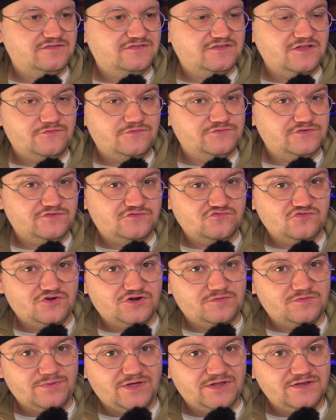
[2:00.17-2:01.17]

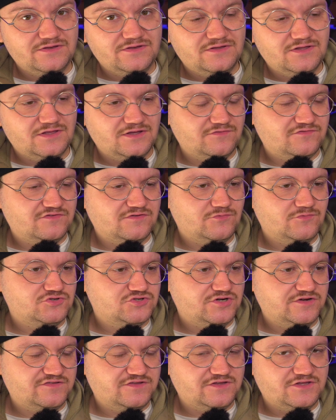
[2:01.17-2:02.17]
self-destruct button. Like, if someone
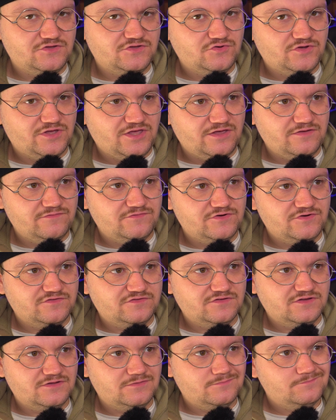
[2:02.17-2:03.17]
tries to kill Gave, you're
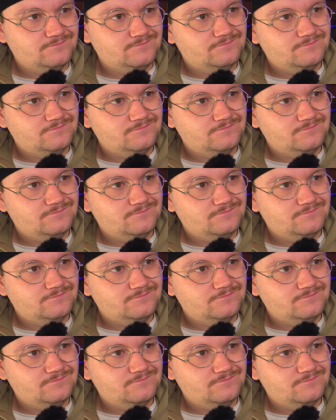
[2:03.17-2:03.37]
just like,